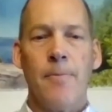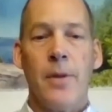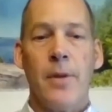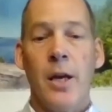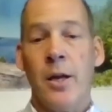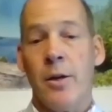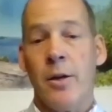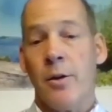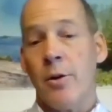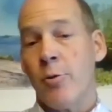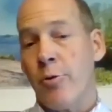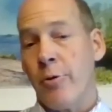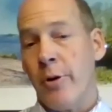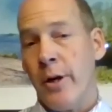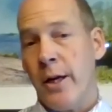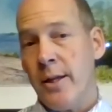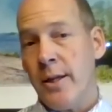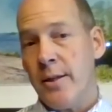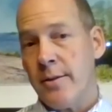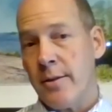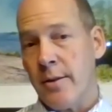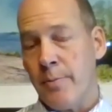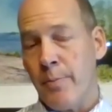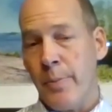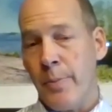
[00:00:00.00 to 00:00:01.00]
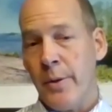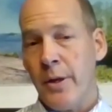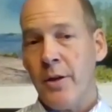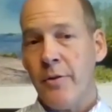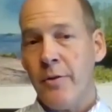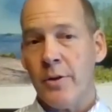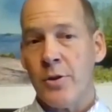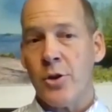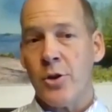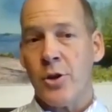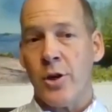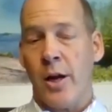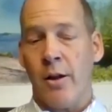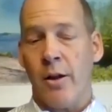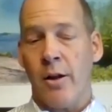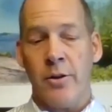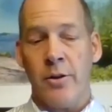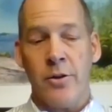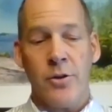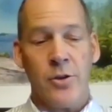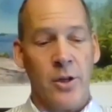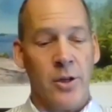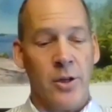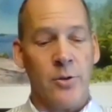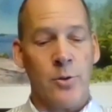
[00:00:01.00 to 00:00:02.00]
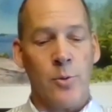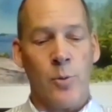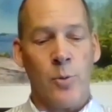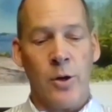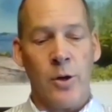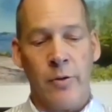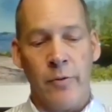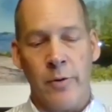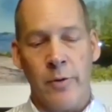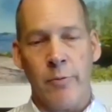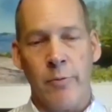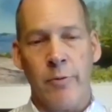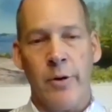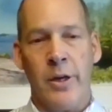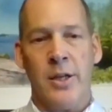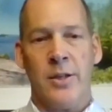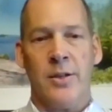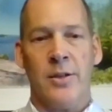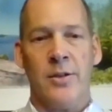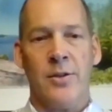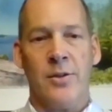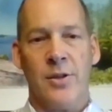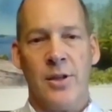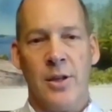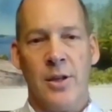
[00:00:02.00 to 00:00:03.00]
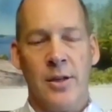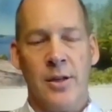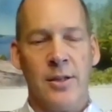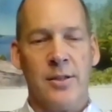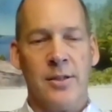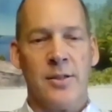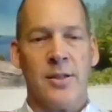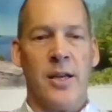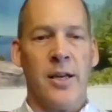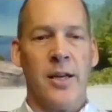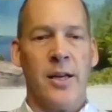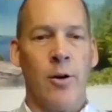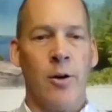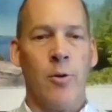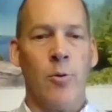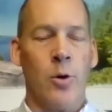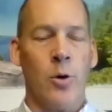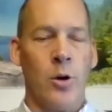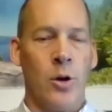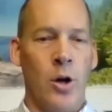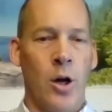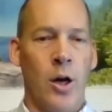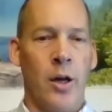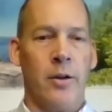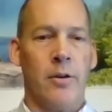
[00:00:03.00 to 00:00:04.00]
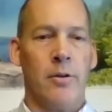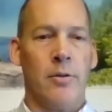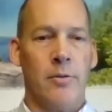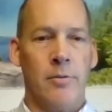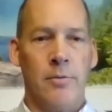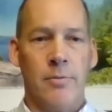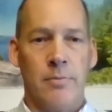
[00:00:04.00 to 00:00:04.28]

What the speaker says: It creates a bit of a challenge, and it's one of the reasons that at Cidel we're not